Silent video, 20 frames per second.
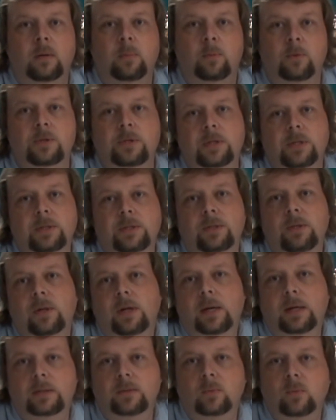I appreciate you
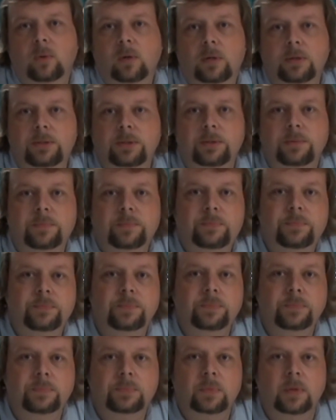guys watching.
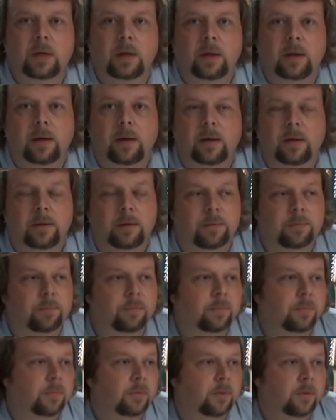And
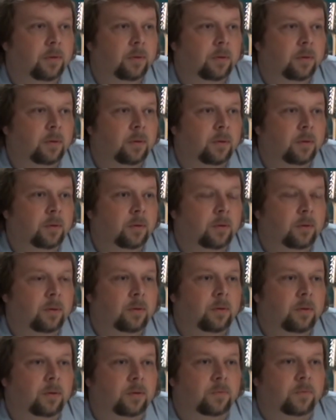
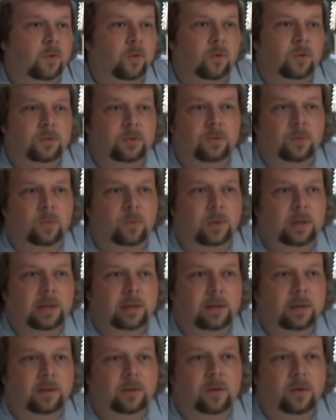as far as the
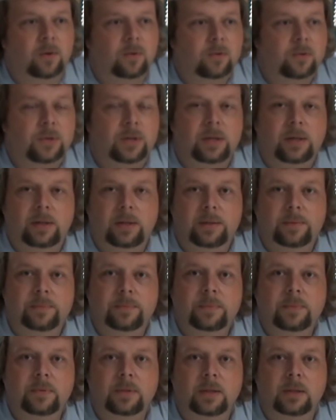relic guitar
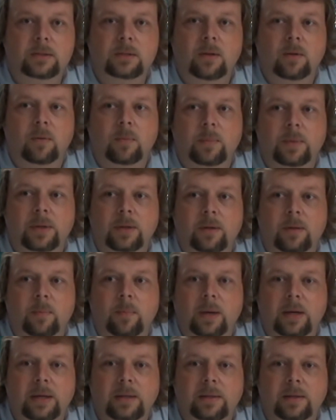thing, that's going to be a
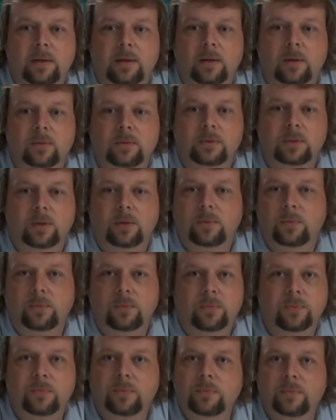debate that goes
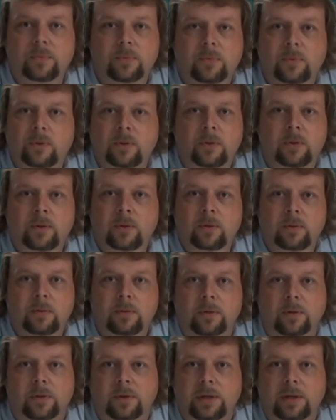on
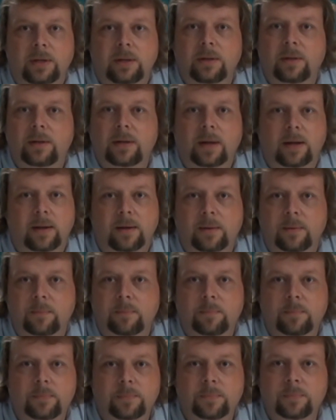till the end of
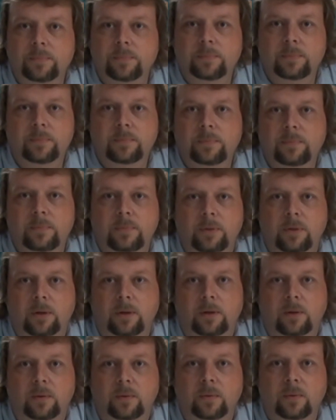time, you
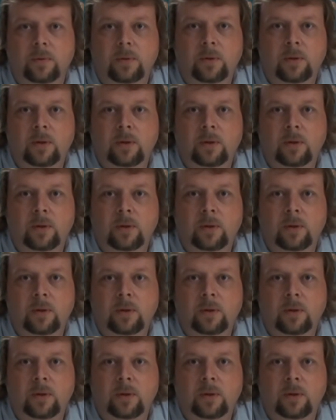know.